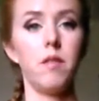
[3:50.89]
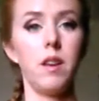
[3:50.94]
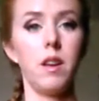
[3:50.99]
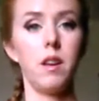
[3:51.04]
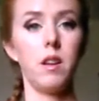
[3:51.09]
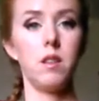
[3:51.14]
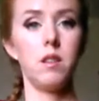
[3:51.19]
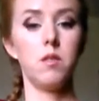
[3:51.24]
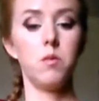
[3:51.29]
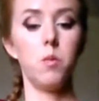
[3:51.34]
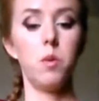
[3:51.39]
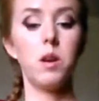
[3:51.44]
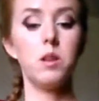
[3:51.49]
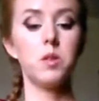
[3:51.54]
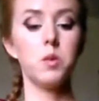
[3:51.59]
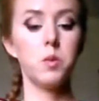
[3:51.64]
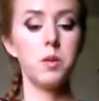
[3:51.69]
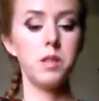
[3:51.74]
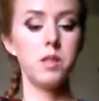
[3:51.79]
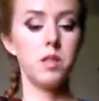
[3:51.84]
and well
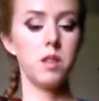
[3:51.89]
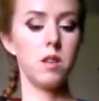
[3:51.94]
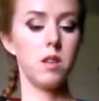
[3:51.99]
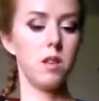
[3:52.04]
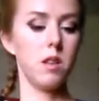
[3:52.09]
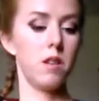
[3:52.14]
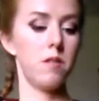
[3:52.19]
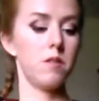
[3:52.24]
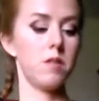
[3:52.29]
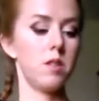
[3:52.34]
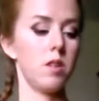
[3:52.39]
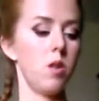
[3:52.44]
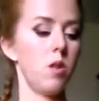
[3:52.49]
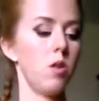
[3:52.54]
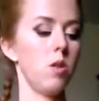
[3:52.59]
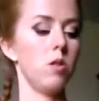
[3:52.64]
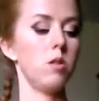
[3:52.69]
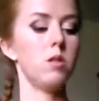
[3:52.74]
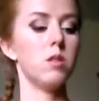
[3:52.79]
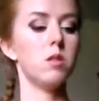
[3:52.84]
twisted enough to
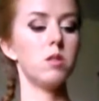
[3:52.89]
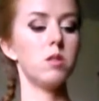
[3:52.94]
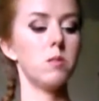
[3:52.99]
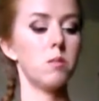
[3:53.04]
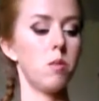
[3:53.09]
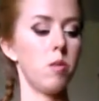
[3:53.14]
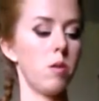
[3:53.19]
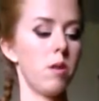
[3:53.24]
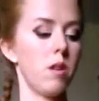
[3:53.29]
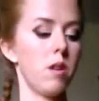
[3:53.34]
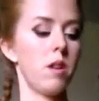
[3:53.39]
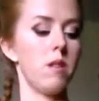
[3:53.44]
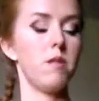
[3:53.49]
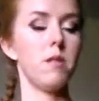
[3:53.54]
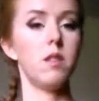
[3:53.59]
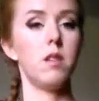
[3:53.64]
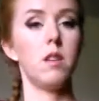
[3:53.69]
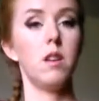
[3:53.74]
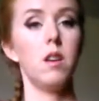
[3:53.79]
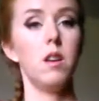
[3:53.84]
hold the support of
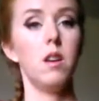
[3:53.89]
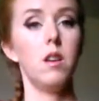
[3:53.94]
the